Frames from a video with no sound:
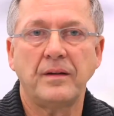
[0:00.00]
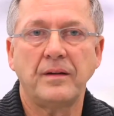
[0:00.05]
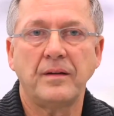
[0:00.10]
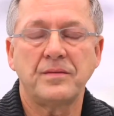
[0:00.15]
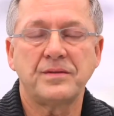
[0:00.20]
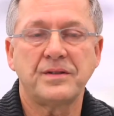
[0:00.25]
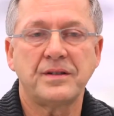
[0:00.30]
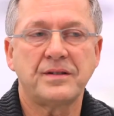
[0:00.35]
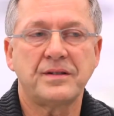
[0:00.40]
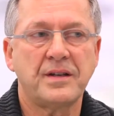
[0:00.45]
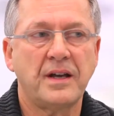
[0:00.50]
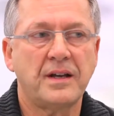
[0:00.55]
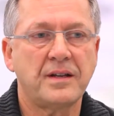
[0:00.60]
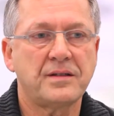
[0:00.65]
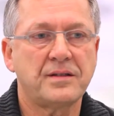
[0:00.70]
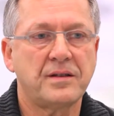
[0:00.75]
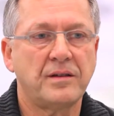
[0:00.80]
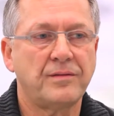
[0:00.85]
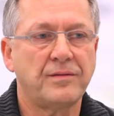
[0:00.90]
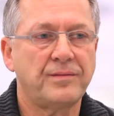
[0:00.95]
There was a
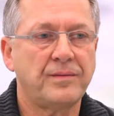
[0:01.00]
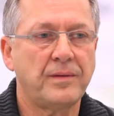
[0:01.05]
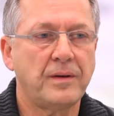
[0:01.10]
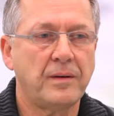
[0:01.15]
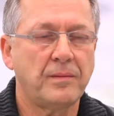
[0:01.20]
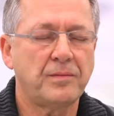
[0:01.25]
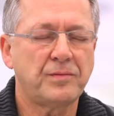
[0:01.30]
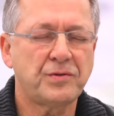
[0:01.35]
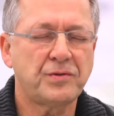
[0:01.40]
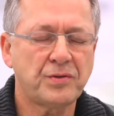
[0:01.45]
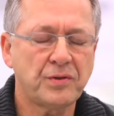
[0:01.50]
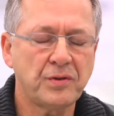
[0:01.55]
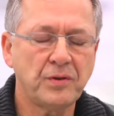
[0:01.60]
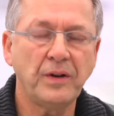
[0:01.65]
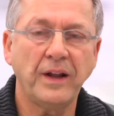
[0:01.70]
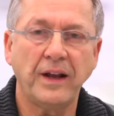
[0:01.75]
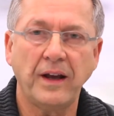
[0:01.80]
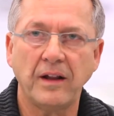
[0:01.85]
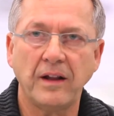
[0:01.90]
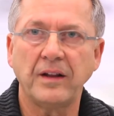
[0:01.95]
sense of
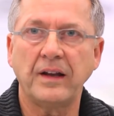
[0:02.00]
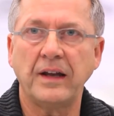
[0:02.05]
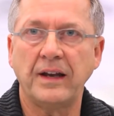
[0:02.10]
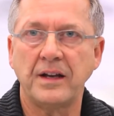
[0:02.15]
truly elegant